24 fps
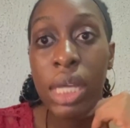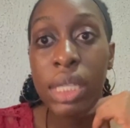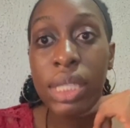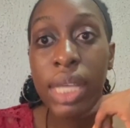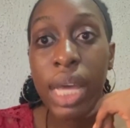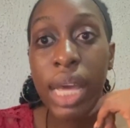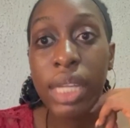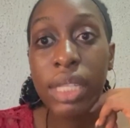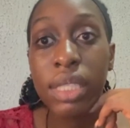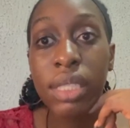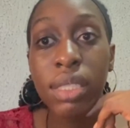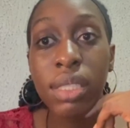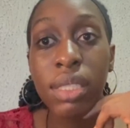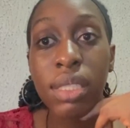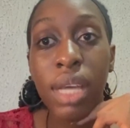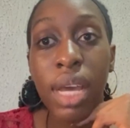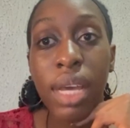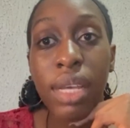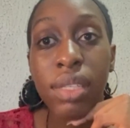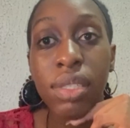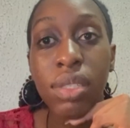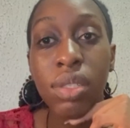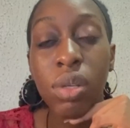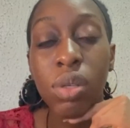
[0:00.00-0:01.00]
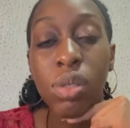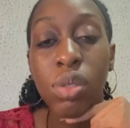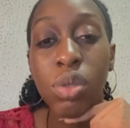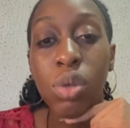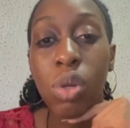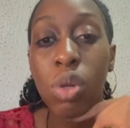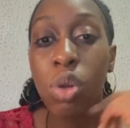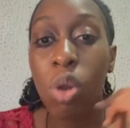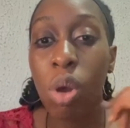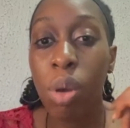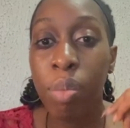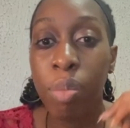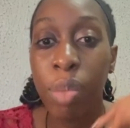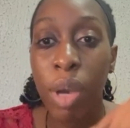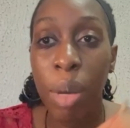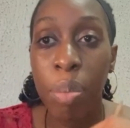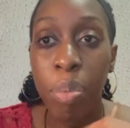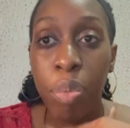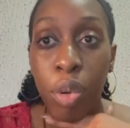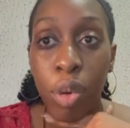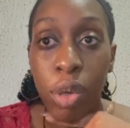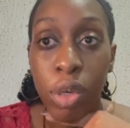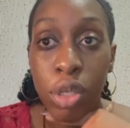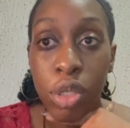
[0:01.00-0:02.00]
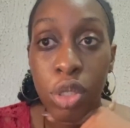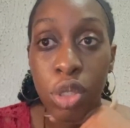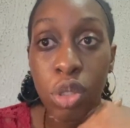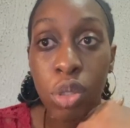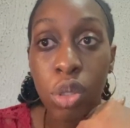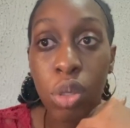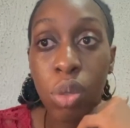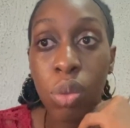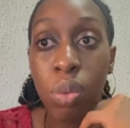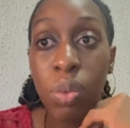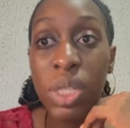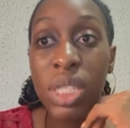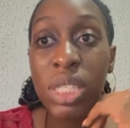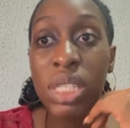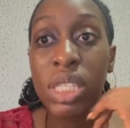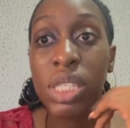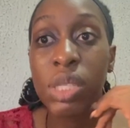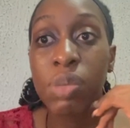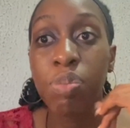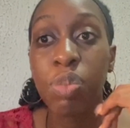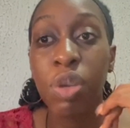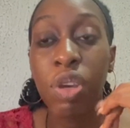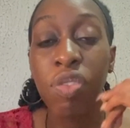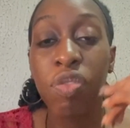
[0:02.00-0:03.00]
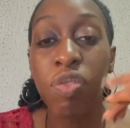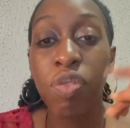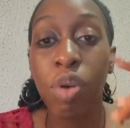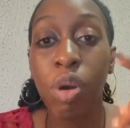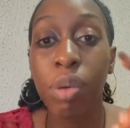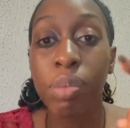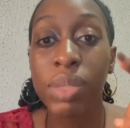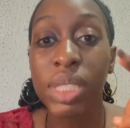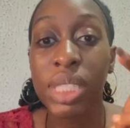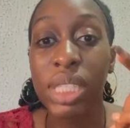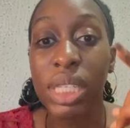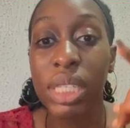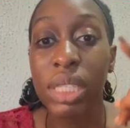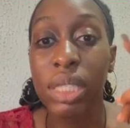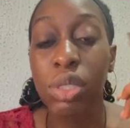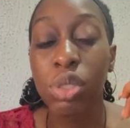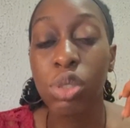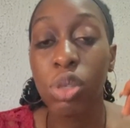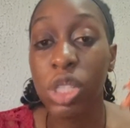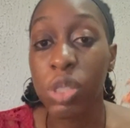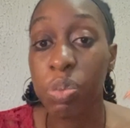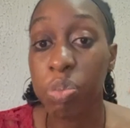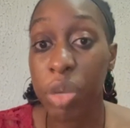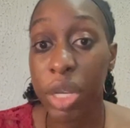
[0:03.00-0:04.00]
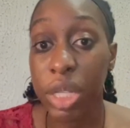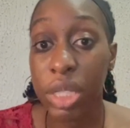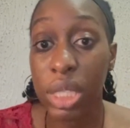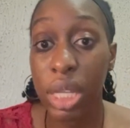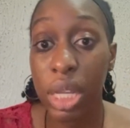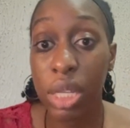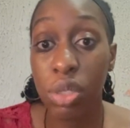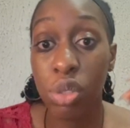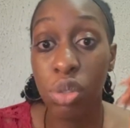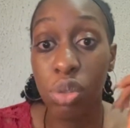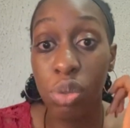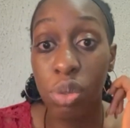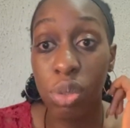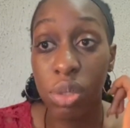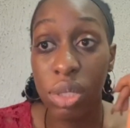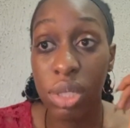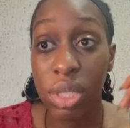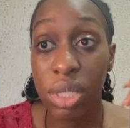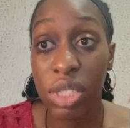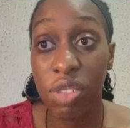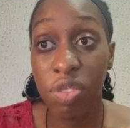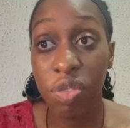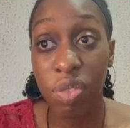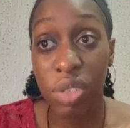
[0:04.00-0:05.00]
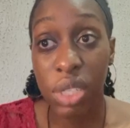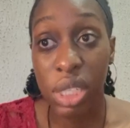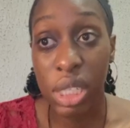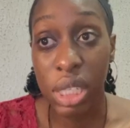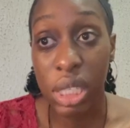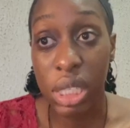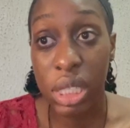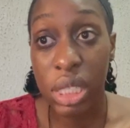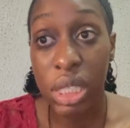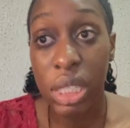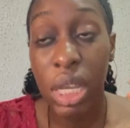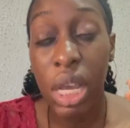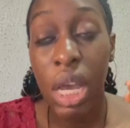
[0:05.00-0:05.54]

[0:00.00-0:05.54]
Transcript: Then there's also lumbar puncture, which is performed in suspected neurosyphilis